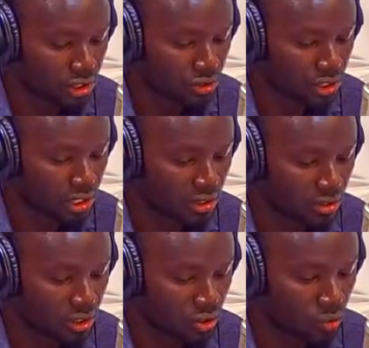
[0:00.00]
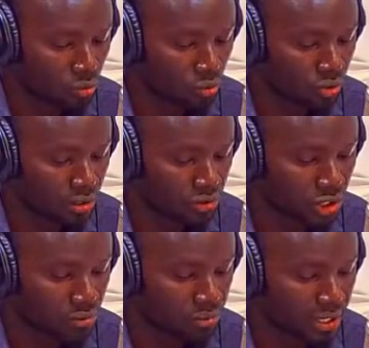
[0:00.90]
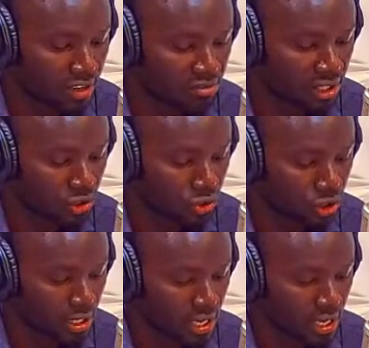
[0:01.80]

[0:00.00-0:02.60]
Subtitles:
Yobu risk being overlooked.